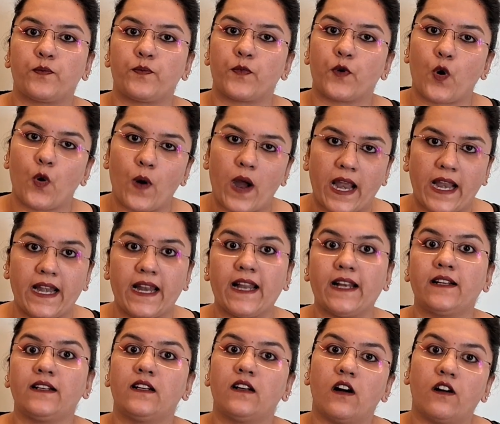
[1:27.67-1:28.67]
provide
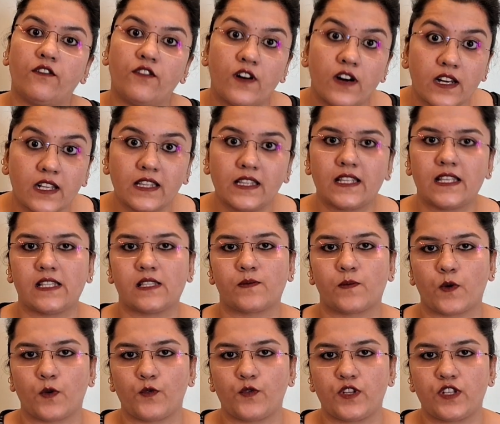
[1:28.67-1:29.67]
and govern these
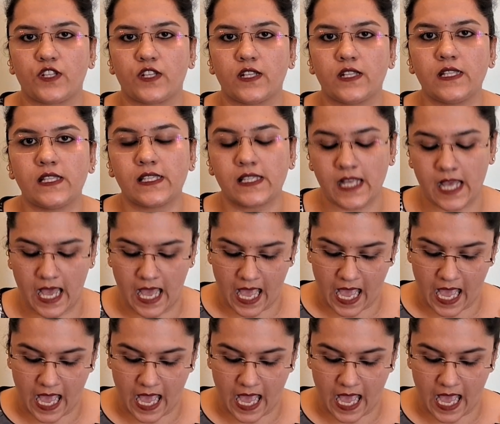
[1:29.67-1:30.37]
provisions